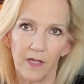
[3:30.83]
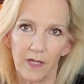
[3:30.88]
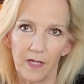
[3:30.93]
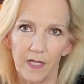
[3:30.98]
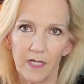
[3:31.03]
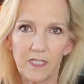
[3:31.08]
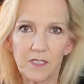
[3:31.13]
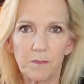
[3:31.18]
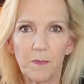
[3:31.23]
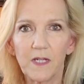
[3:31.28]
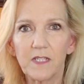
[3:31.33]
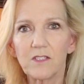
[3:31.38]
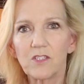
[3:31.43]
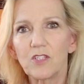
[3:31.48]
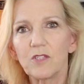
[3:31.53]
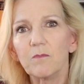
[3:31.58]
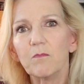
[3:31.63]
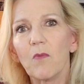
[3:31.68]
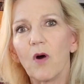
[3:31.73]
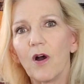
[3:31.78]
It's best
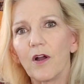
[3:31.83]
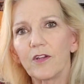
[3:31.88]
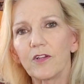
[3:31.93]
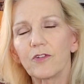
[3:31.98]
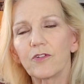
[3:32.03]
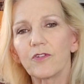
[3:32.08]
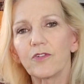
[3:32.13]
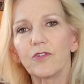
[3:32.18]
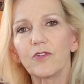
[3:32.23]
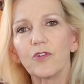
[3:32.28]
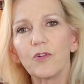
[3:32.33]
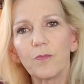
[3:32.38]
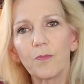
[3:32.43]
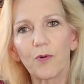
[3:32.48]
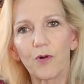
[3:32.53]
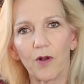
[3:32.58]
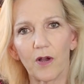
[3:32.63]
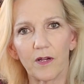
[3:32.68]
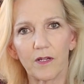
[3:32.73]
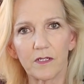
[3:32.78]
to monitor new
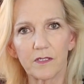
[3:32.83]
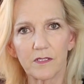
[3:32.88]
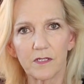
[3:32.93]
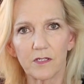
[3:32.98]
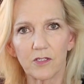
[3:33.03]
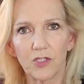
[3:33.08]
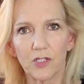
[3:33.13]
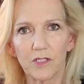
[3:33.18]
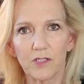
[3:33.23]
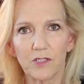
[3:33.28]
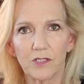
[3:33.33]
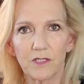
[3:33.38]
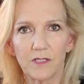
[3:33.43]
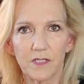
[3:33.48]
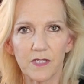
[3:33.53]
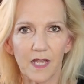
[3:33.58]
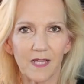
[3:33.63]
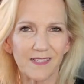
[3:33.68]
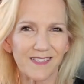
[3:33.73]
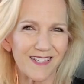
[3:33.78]
product suggestions
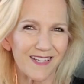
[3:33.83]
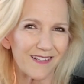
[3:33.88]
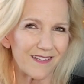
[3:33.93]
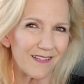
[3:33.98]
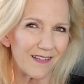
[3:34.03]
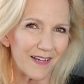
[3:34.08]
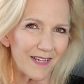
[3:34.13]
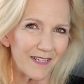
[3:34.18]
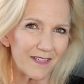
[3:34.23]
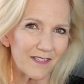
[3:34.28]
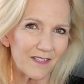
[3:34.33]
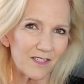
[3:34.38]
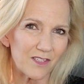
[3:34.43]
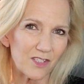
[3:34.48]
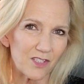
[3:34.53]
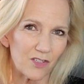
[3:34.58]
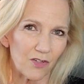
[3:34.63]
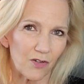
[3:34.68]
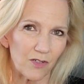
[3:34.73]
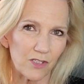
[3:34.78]
as the client
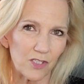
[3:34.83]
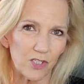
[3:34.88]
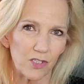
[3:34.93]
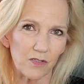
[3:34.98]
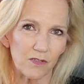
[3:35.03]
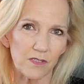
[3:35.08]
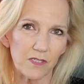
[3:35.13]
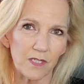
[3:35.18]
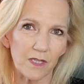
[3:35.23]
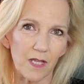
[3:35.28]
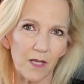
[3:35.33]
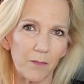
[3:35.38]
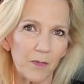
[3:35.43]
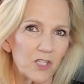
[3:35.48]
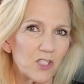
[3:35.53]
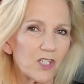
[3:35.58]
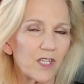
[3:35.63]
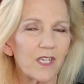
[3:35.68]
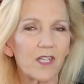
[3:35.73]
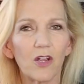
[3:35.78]
starts using them,
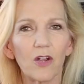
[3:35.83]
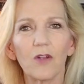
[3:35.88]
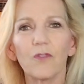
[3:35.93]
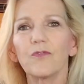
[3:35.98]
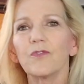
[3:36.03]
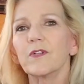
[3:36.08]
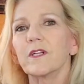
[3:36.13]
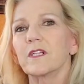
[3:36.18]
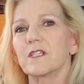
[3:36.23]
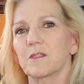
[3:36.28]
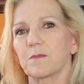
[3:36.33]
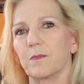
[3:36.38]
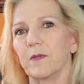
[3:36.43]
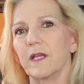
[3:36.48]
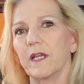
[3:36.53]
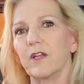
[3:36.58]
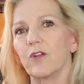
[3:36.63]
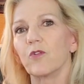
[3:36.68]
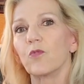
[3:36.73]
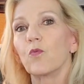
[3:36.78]
and to carefully
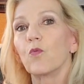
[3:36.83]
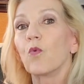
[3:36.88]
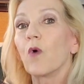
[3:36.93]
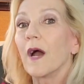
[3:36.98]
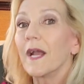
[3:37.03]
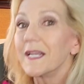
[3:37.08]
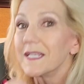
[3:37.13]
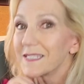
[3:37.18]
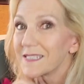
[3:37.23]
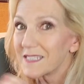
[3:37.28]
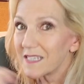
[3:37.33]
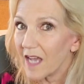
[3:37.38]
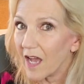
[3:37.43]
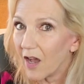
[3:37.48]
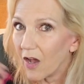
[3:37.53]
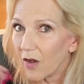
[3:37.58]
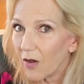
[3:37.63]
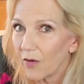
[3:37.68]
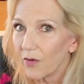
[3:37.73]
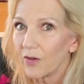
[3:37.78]
explain and write
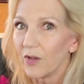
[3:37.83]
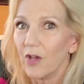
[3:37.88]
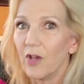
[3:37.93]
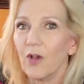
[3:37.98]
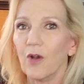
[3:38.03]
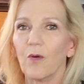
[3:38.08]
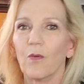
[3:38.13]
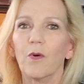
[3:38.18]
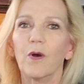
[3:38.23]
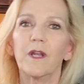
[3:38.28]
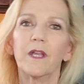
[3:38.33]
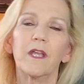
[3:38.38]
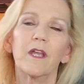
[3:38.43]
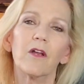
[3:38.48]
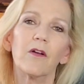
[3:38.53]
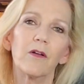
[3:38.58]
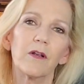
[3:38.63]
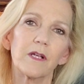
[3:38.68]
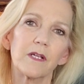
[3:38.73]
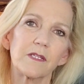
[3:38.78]
down what
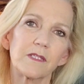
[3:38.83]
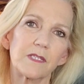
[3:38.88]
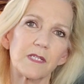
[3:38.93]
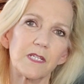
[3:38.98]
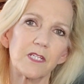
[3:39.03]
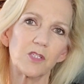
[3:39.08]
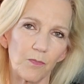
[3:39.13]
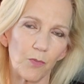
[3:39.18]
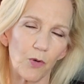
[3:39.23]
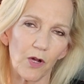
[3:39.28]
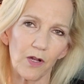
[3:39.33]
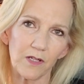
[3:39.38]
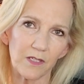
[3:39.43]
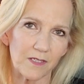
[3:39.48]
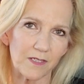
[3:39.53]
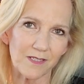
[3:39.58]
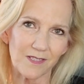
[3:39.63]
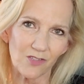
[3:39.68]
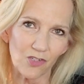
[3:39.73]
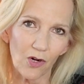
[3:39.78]
areas each
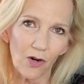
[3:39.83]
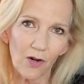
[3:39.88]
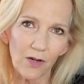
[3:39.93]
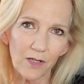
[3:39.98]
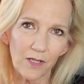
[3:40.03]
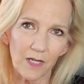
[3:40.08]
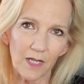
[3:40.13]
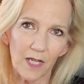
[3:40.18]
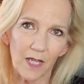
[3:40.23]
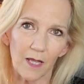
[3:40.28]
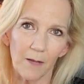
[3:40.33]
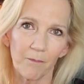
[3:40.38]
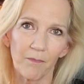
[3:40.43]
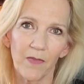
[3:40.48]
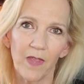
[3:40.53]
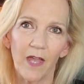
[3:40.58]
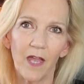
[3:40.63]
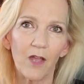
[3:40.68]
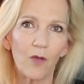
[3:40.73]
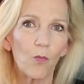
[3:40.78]
product is targeting
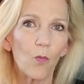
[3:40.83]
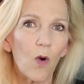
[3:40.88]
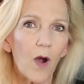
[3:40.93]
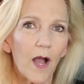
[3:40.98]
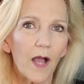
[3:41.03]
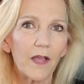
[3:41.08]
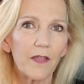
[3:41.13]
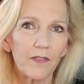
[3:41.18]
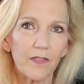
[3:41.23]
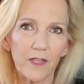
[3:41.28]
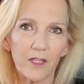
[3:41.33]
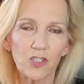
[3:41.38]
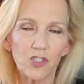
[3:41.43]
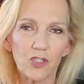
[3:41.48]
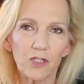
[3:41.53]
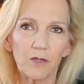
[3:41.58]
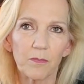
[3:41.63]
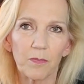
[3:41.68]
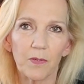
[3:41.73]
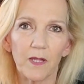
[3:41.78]
and why they
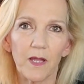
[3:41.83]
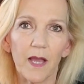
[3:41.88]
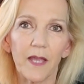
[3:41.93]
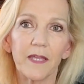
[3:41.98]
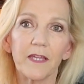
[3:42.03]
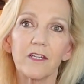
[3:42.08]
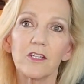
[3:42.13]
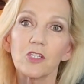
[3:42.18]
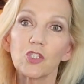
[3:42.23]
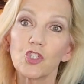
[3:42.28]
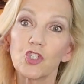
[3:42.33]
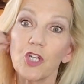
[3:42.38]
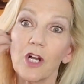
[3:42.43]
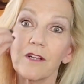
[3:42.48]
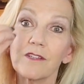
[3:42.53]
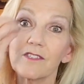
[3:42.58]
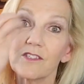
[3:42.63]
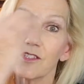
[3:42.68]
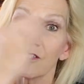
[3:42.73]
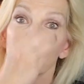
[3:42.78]
should apply it
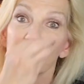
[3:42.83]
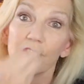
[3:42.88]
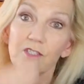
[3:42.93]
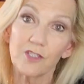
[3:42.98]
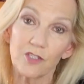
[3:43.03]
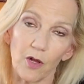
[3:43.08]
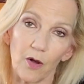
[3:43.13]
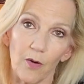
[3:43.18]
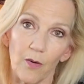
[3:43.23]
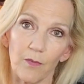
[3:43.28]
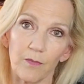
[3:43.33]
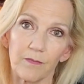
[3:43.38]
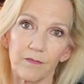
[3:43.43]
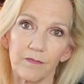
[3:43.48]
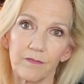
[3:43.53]
just so.